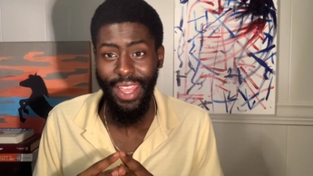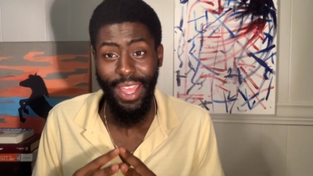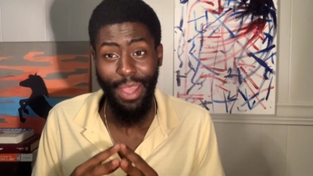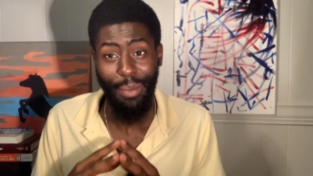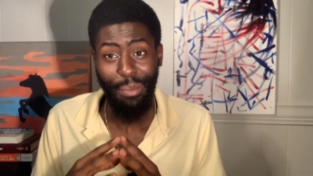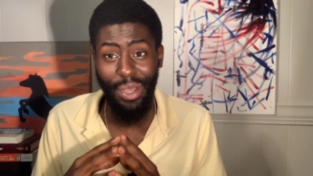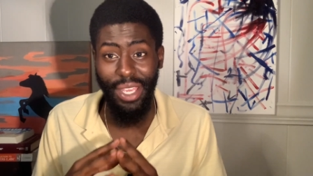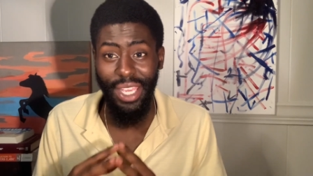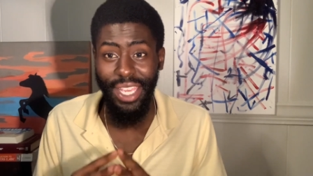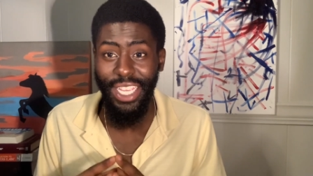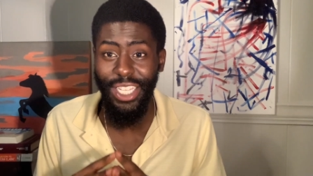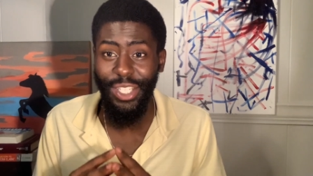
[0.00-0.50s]

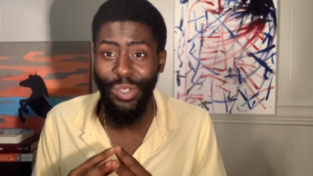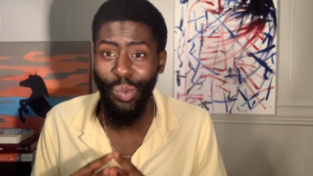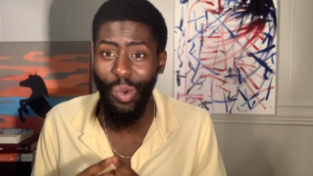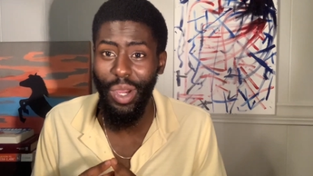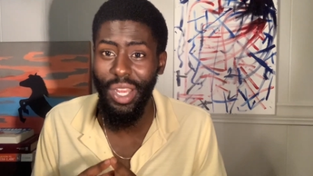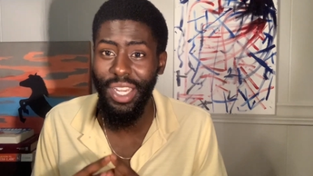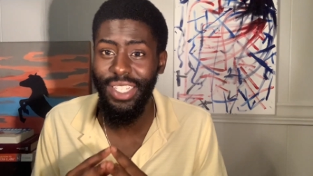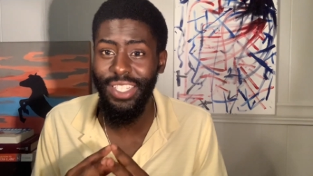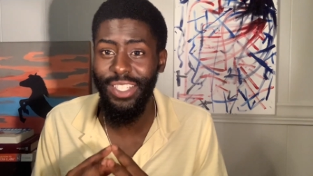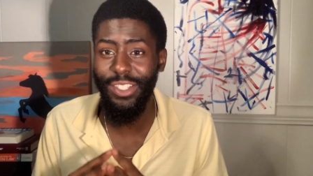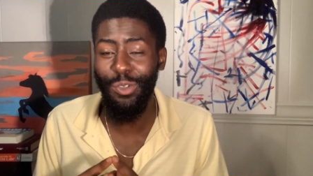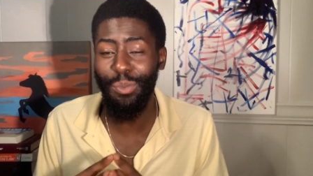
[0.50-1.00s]
But each one
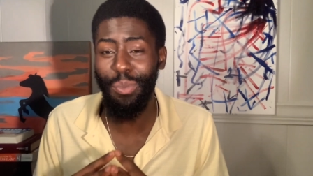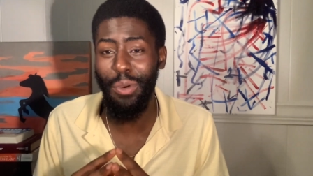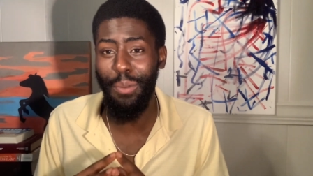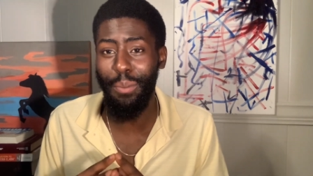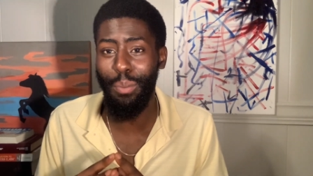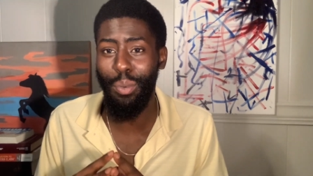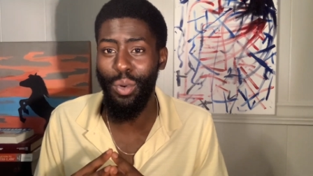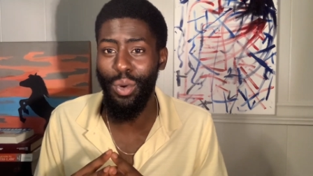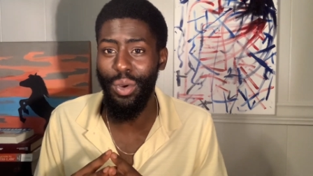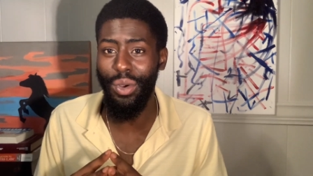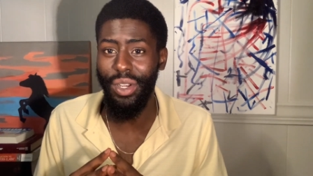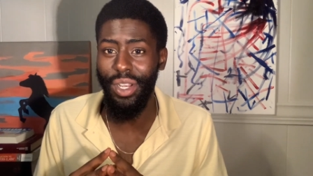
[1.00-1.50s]
is super
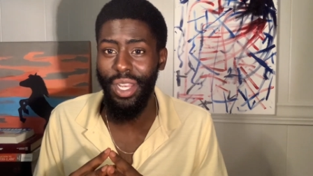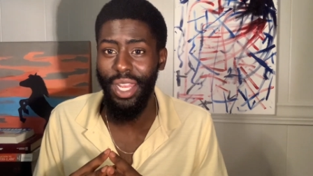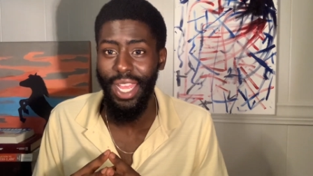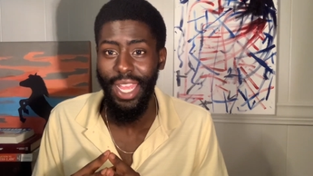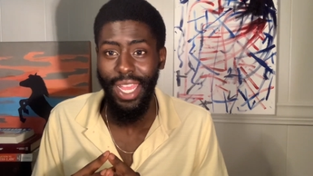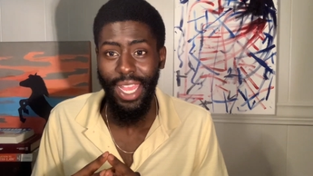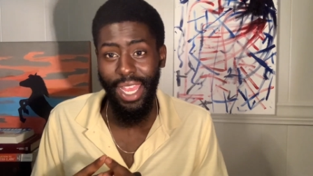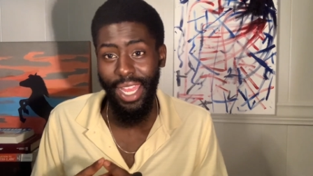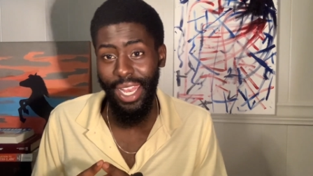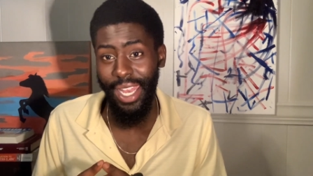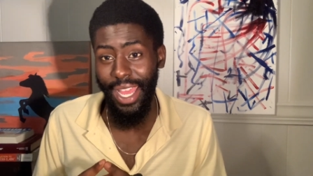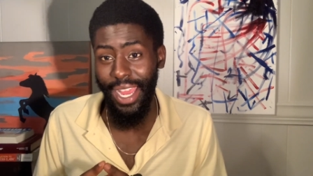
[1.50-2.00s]
important.
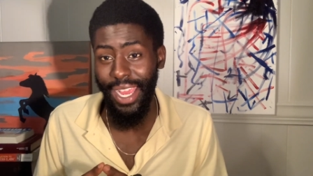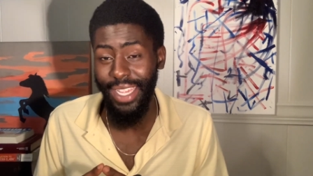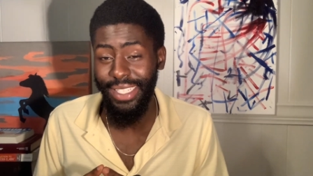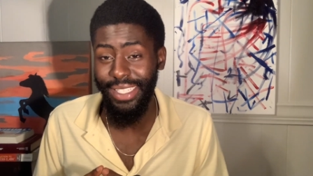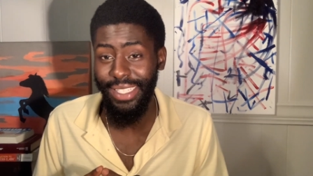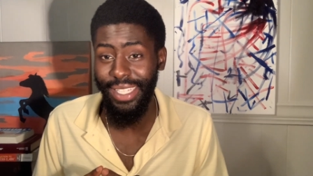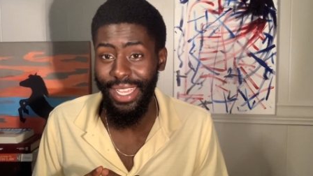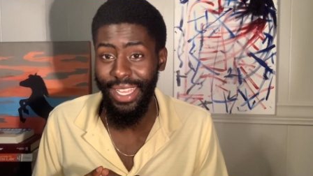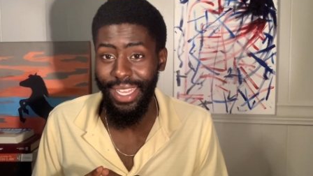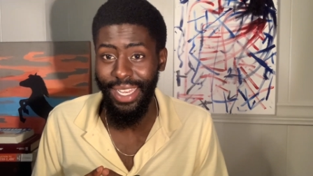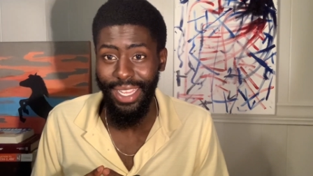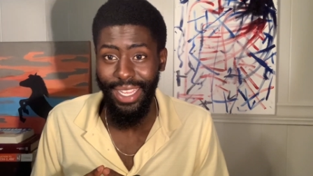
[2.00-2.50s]
And like I
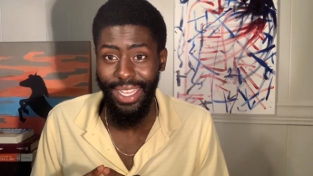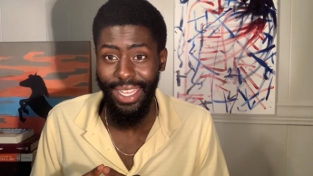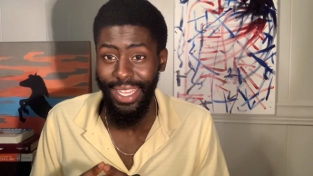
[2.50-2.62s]
said,